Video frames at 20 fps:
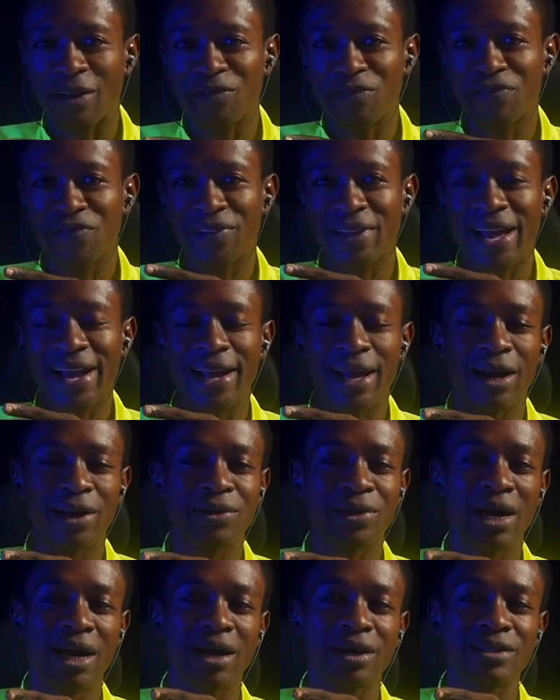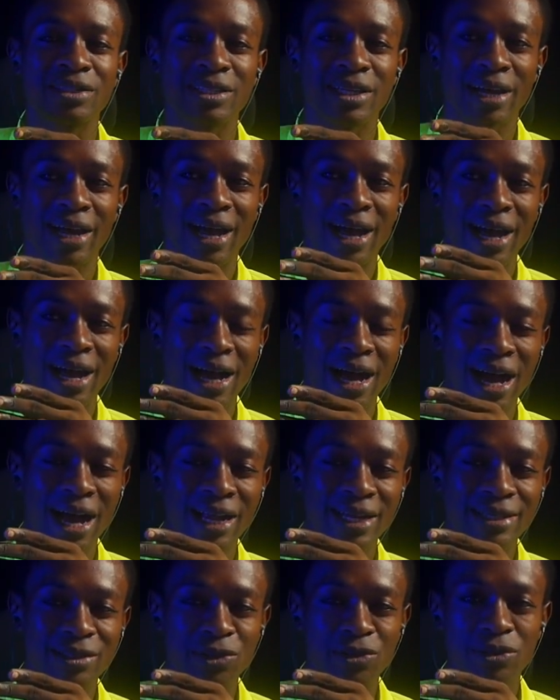fly around
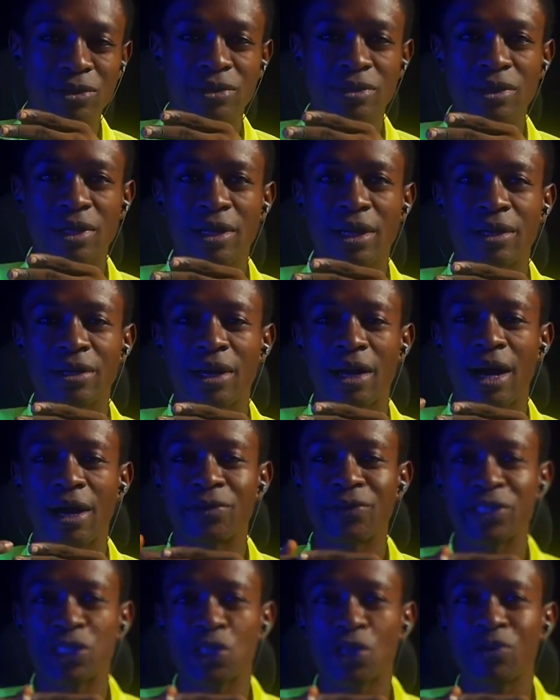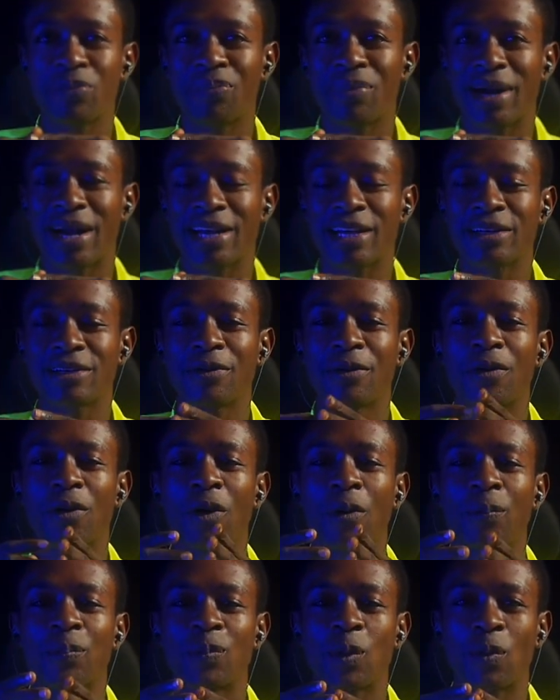and return back
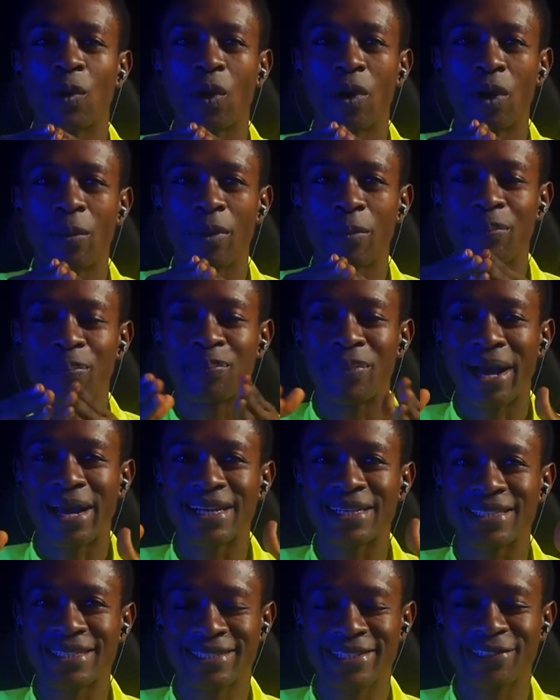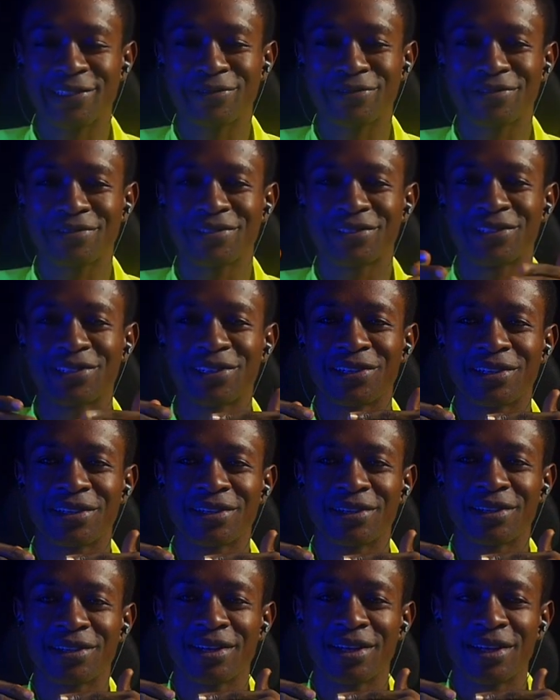by itself
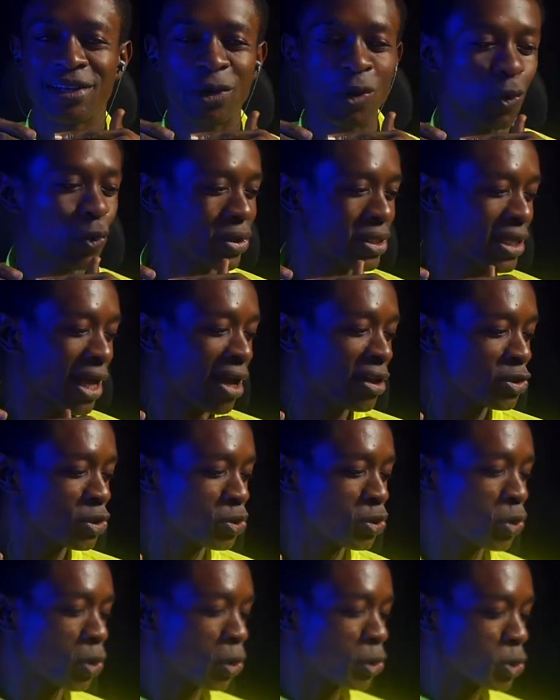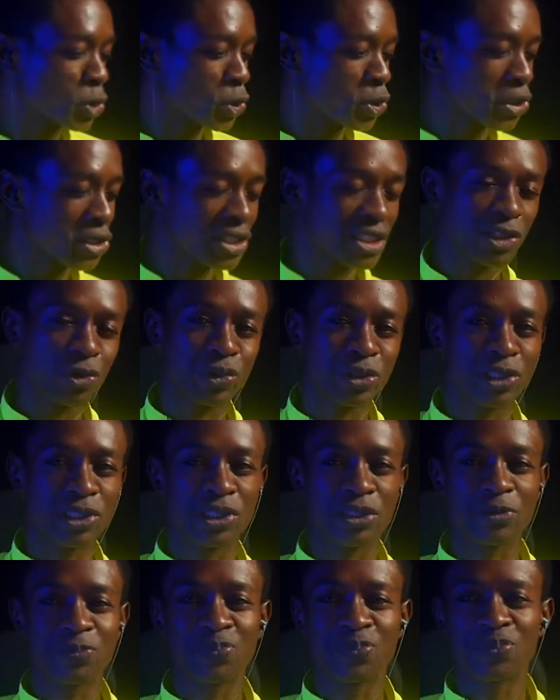without you controlling it with
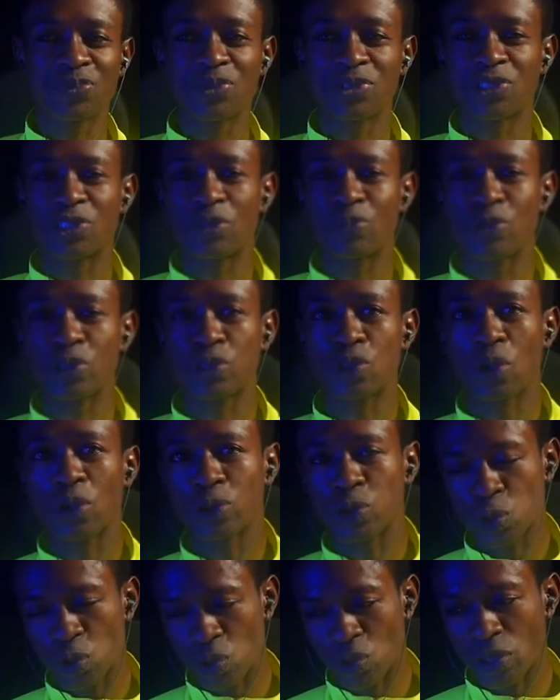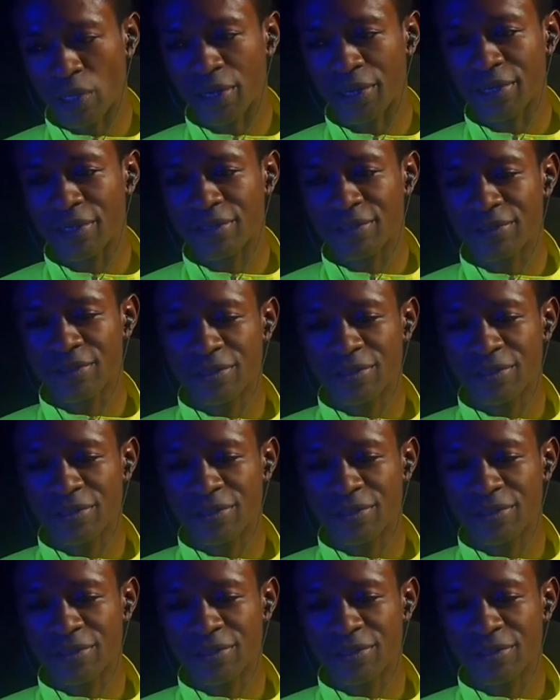the remote controller.